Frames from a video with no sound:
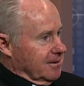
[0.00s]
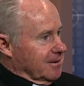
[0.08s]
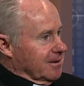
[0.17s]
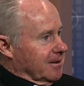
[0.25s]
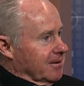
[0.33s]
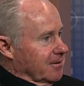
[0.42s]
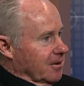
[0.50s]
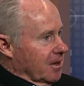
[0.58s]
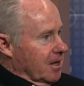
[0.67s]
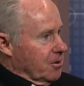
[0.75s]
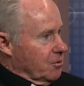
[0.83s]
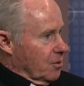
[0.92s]
to give the
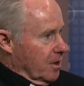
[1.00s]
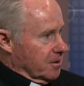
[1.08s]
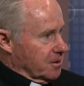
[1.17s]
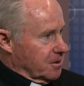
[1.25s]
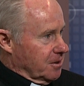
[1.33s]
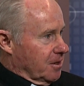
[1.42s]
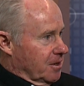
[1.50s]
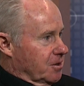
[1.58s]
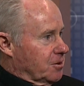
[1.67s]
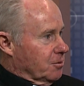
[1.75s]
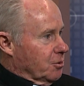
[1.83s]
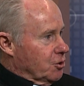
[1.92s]
land rest,
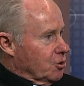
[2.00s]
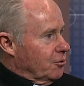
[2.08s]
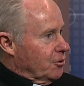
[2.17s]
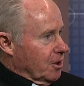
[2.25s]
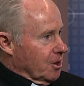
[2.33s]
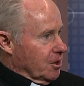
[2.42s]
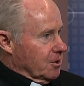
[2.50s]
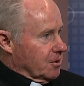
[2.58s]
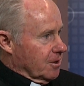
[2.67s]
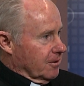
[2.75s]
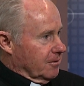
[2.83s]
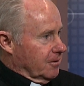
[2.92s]
to rejuvenate
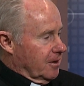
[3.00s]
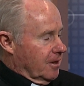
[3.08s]
itself